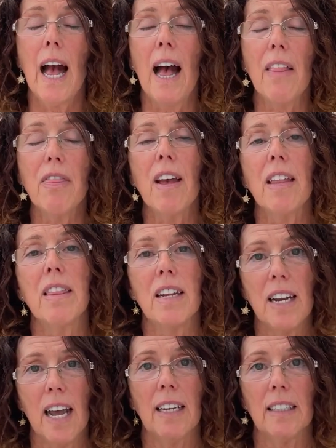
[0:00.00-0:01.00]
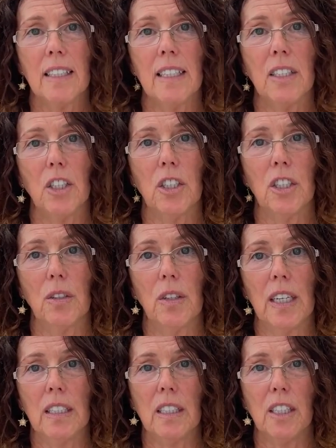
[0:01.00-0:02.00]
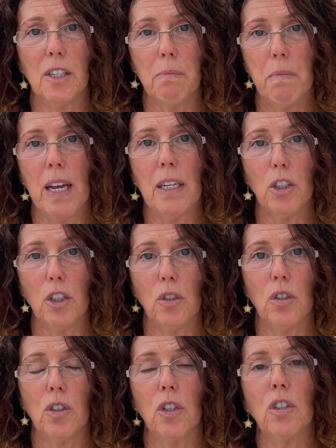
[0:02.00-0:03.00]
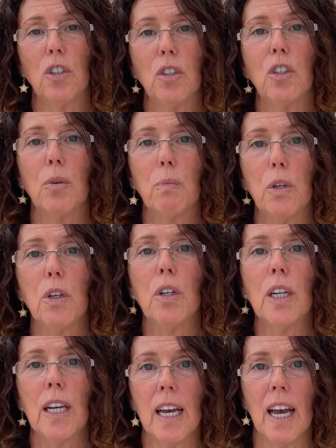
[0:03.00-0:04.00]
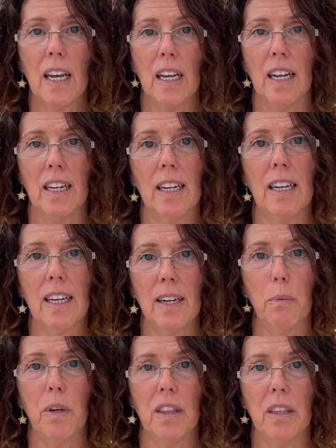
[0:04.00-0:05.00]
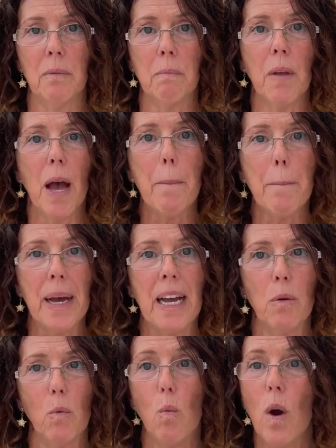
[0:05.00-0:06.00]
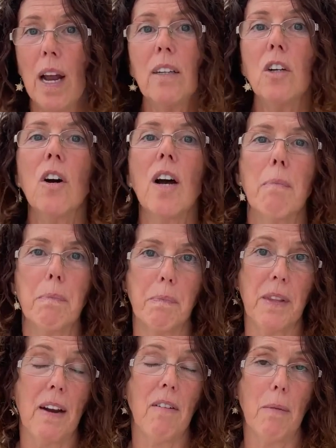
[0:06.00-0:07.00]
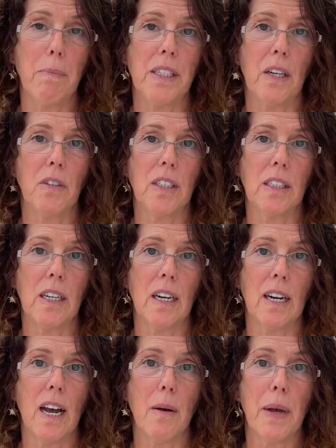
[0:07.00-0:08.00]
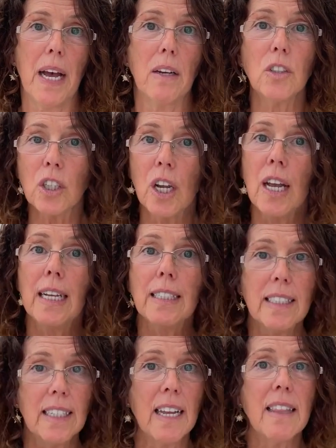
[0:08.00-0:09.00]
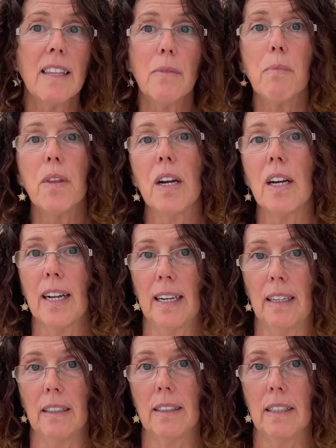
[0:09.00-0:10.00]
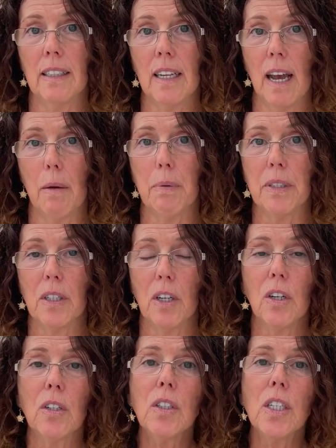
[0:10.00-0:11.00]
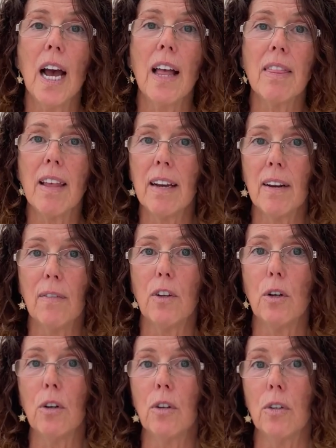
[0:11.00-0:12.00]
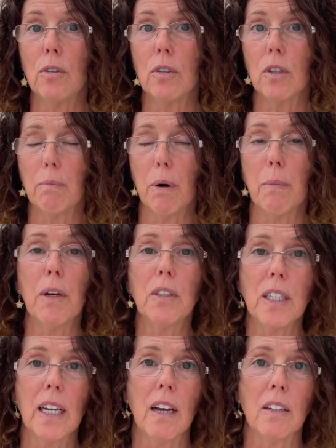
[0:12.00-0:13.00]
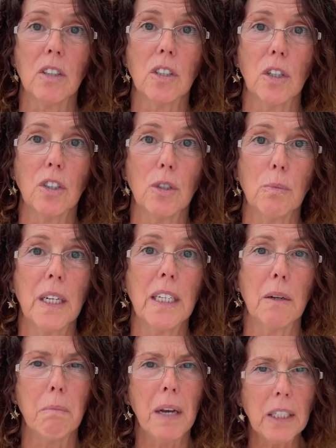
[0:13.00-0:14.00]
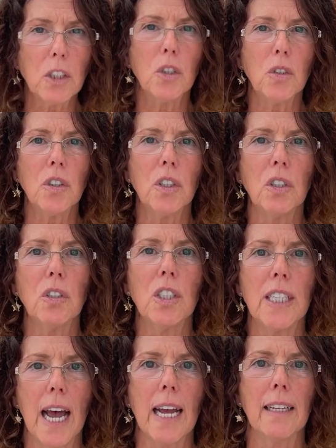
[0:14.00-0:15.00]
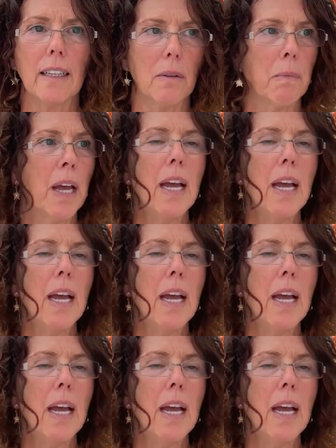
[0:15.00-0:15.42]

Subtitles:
And then the next thing to do is to make sure that you communicate clearly with them about when their episode is going to come out. Send them the links to the episode. And then if you're promoting it on social media, make sure that you tag them.